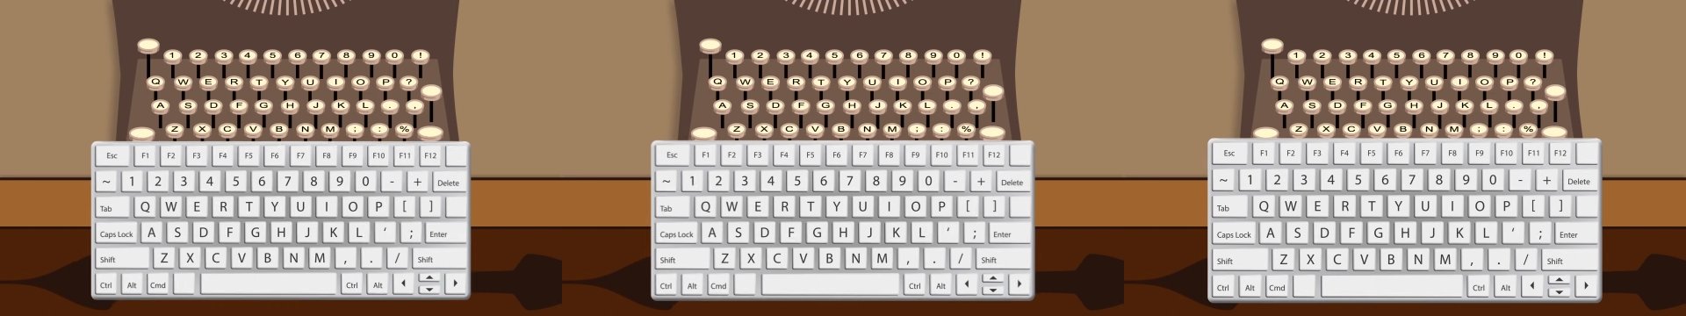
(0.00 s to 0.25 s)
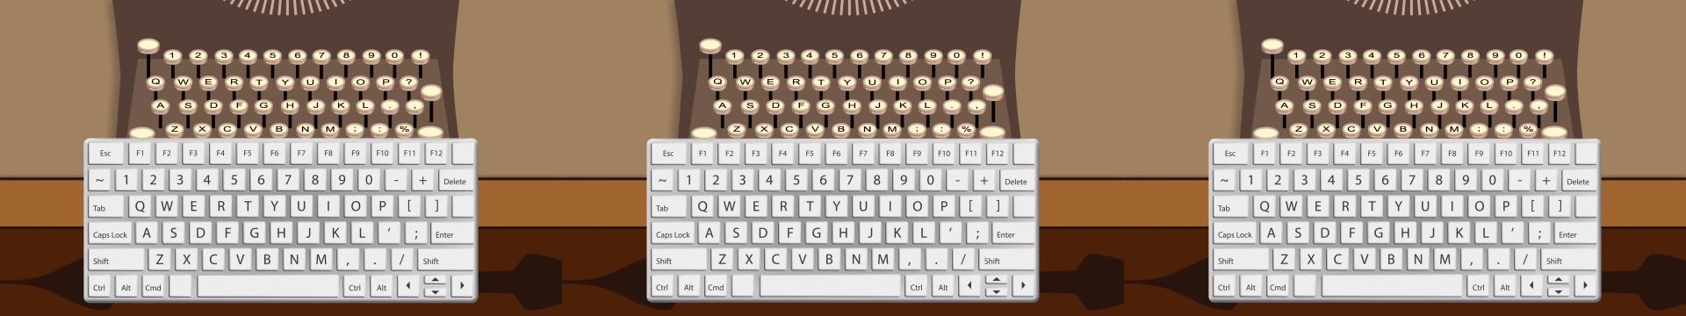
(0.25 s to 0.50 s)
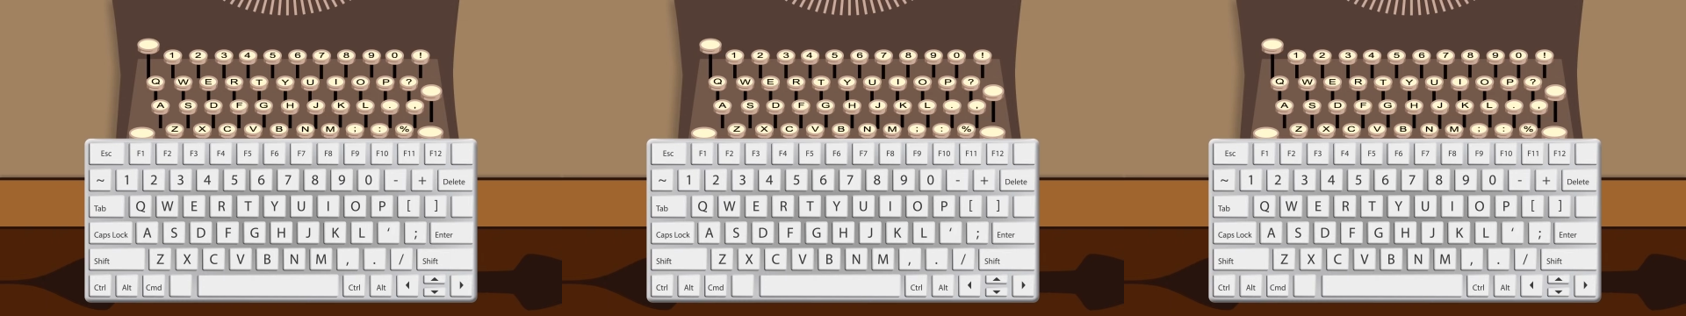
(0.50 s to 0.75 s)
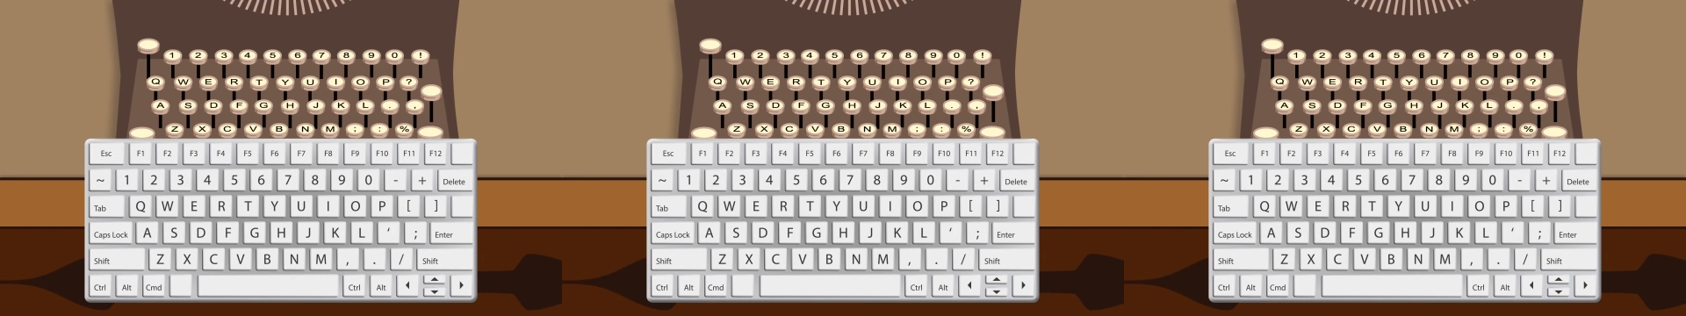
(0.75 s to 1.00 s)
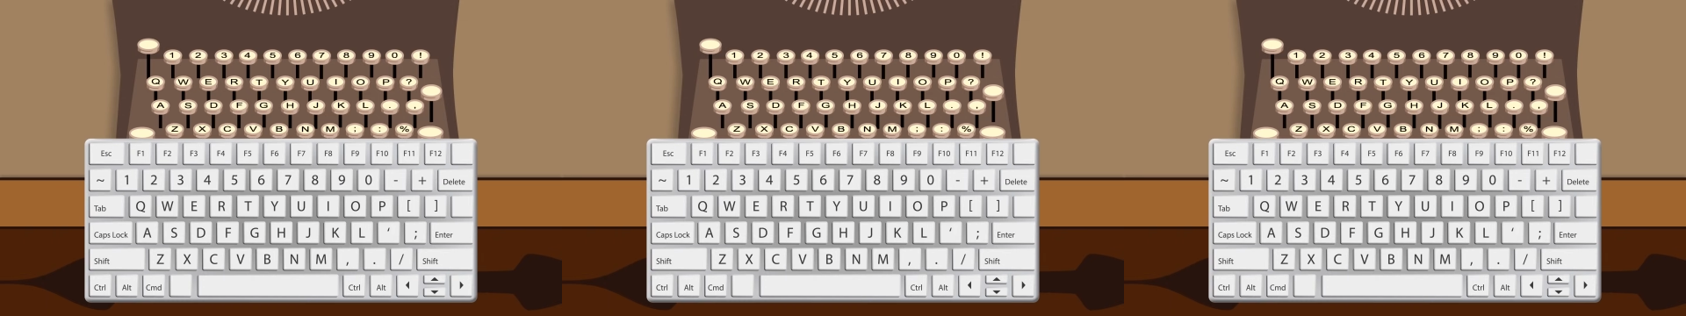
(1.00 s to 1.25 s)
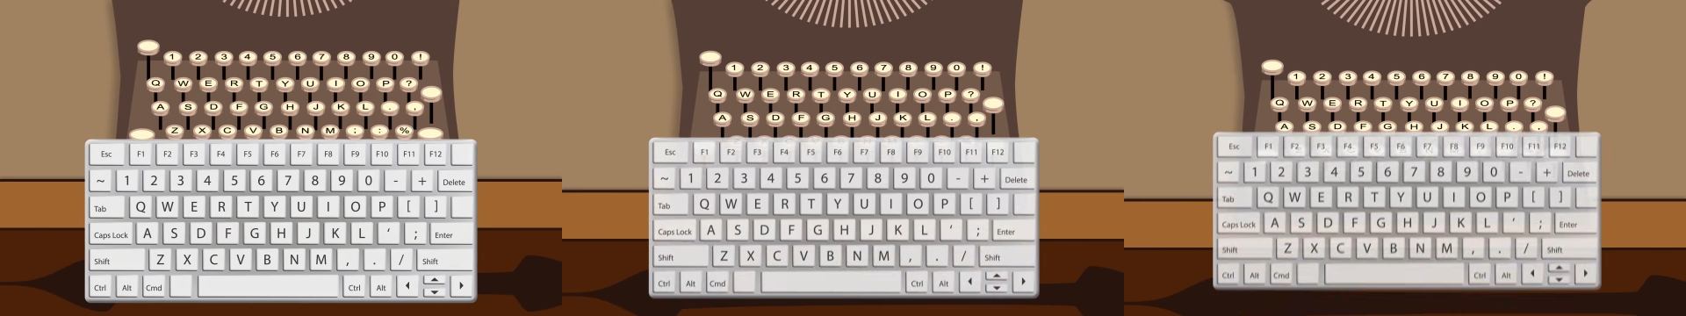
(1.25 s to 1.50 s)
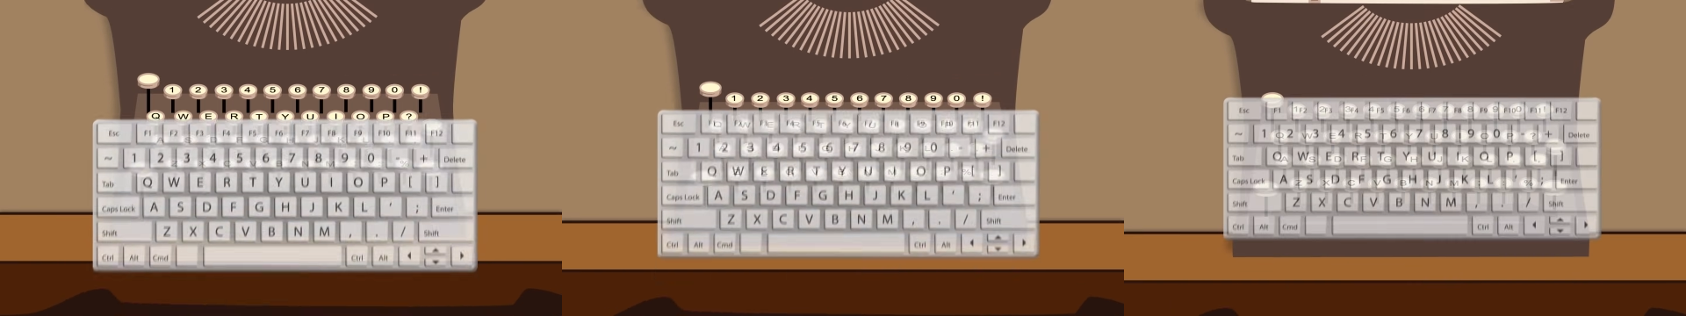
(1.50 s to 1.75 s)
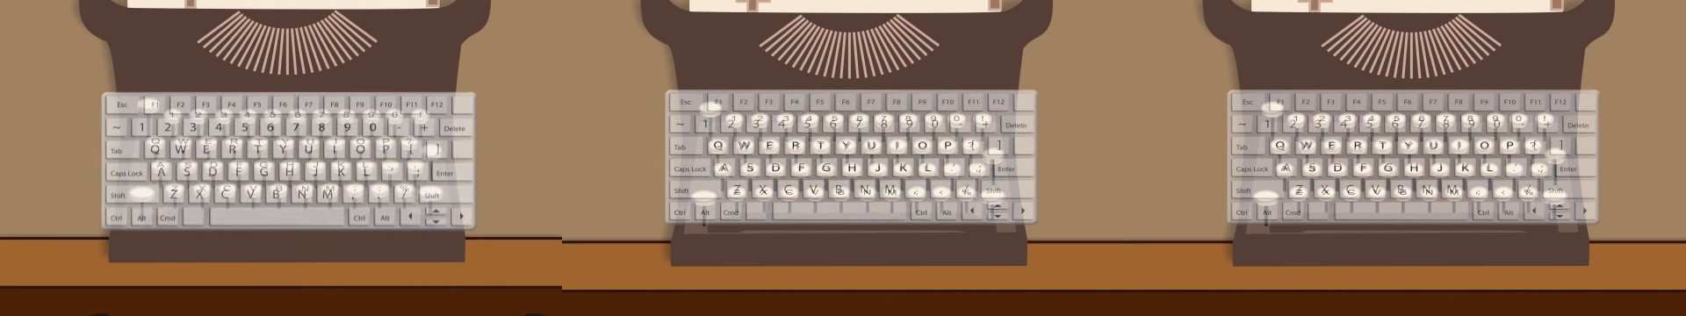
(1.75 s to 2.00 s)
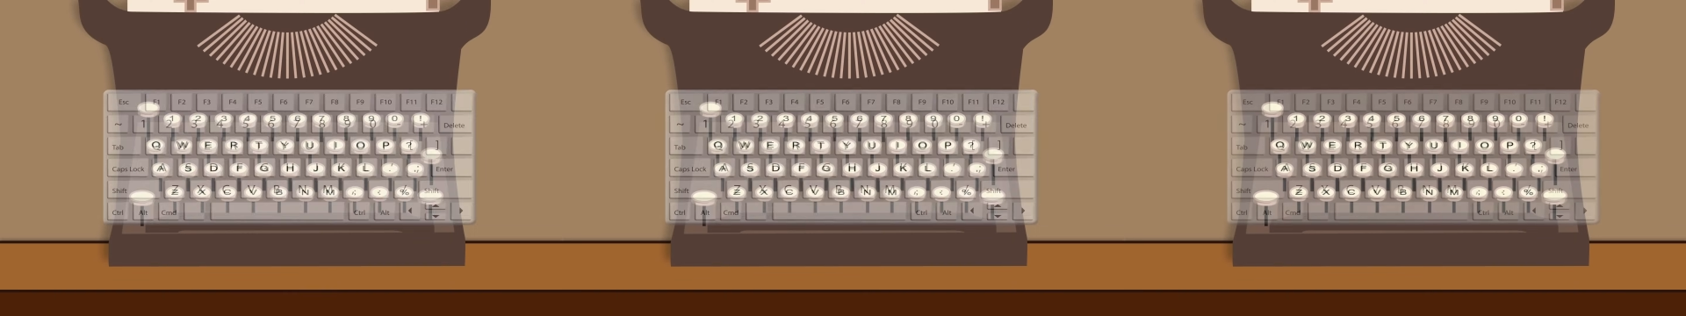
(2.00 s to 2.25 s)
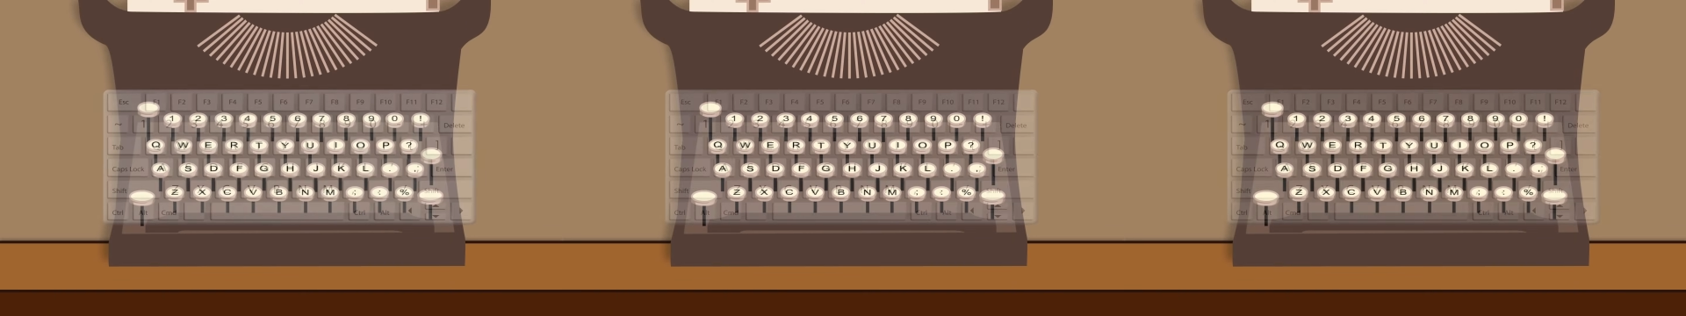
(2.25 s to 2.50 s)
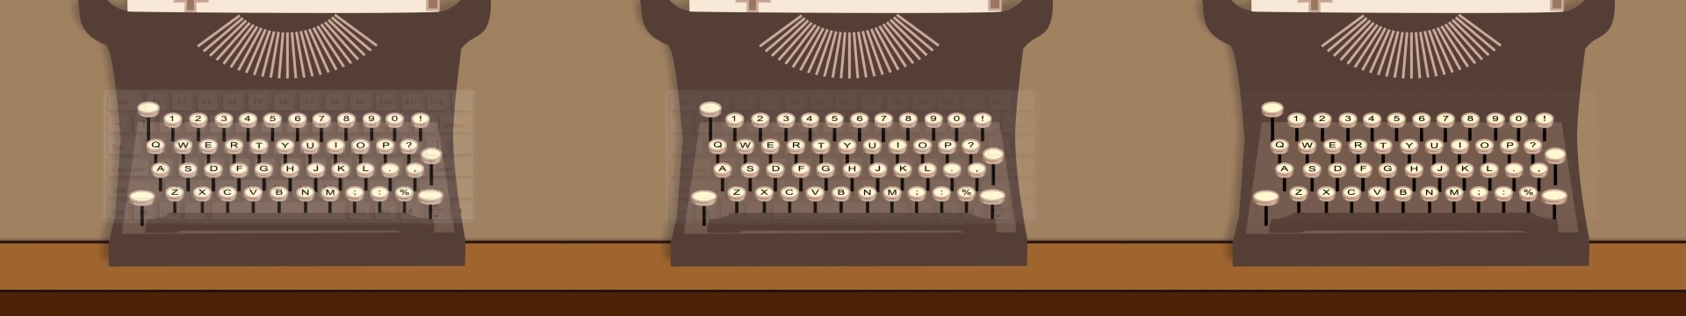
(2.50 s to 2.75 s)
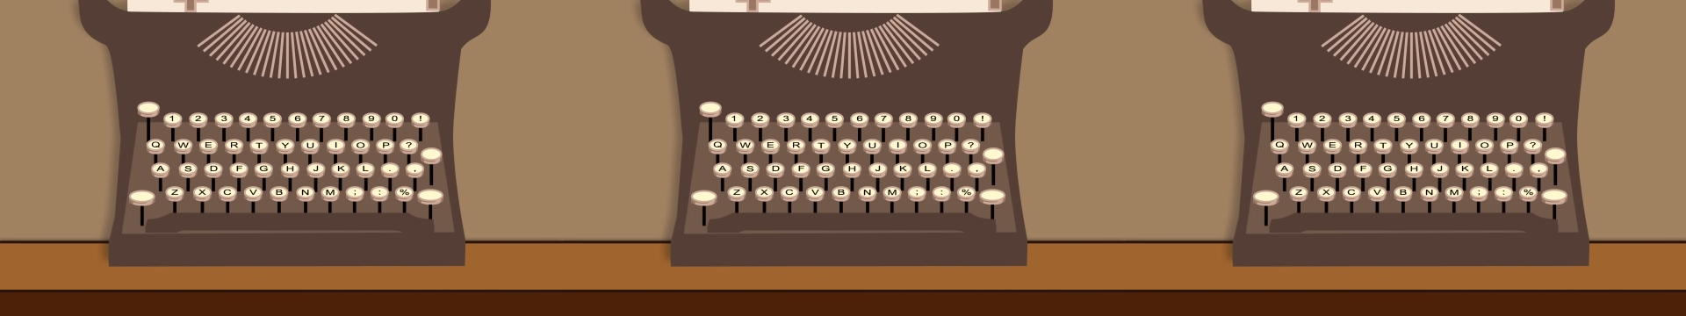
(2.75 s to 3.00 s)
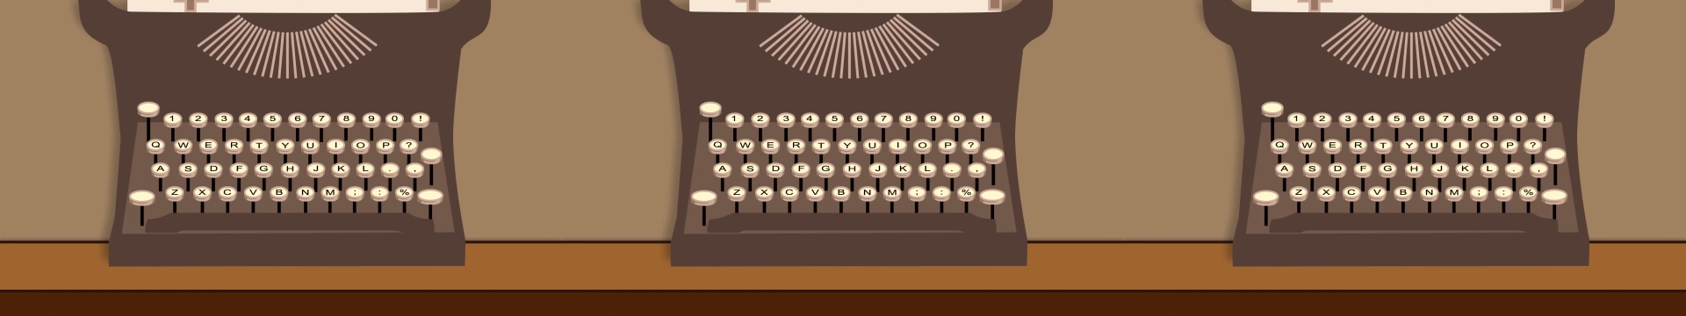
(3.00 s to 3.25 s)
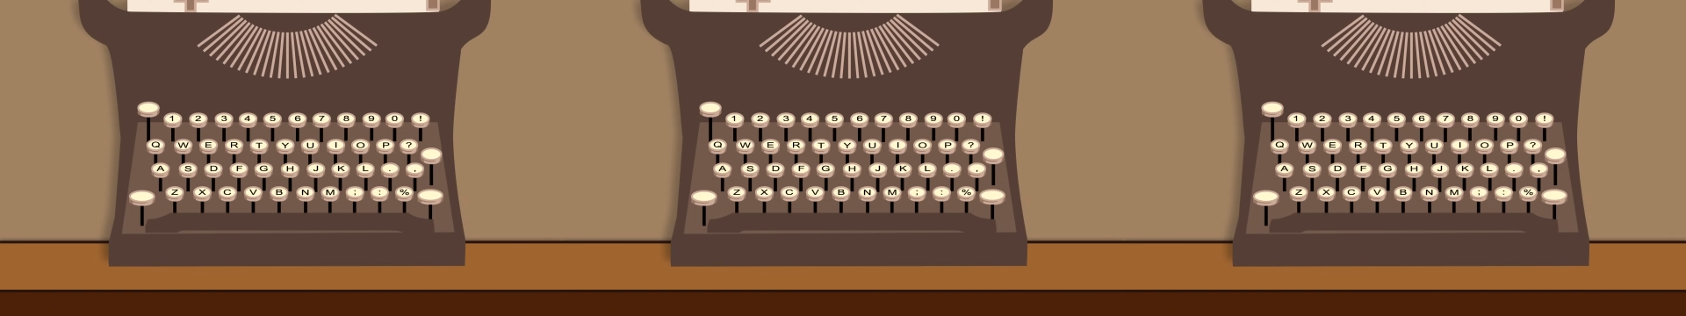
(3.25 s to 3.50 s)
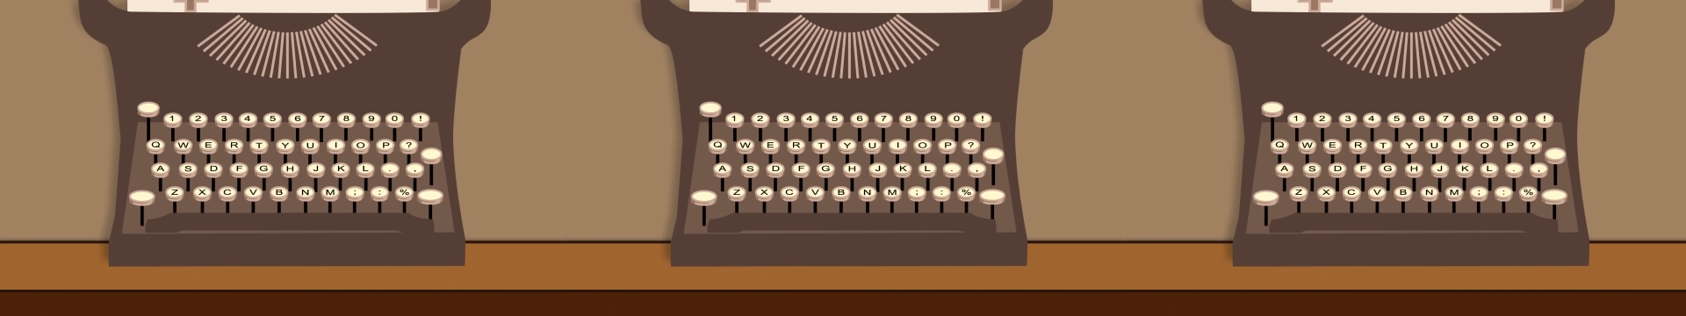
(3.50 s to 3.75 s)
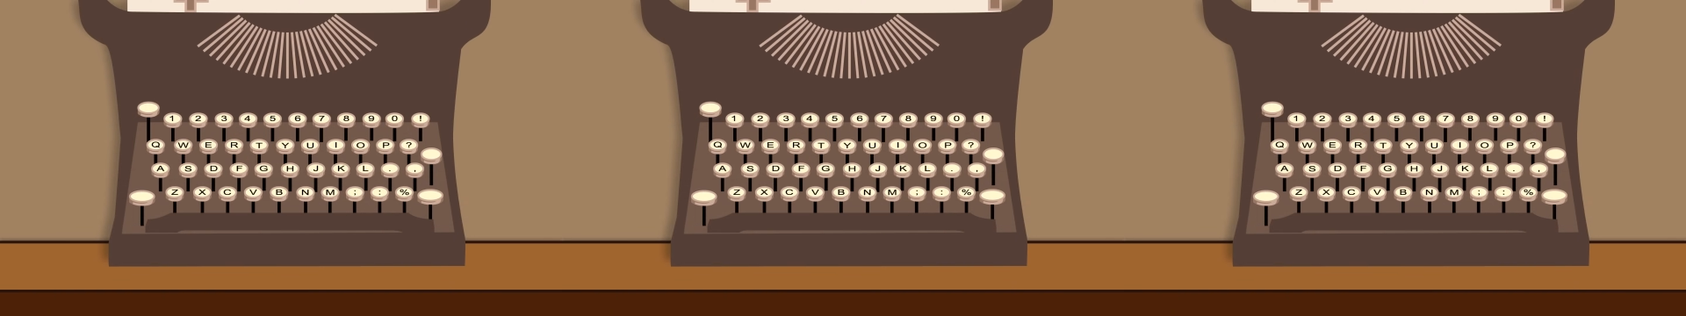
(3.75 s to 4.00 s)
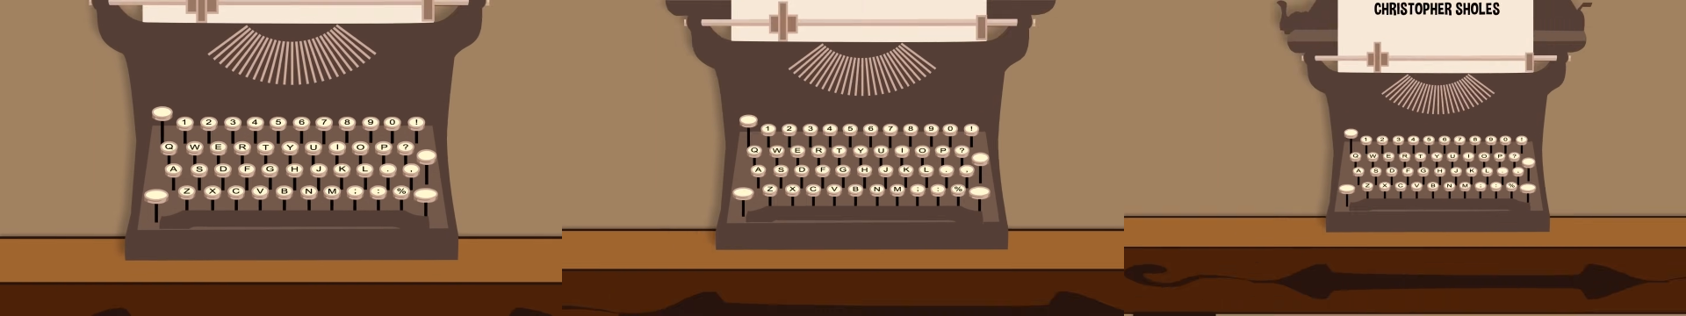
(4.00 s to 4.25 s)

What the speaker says: (no speaker visible)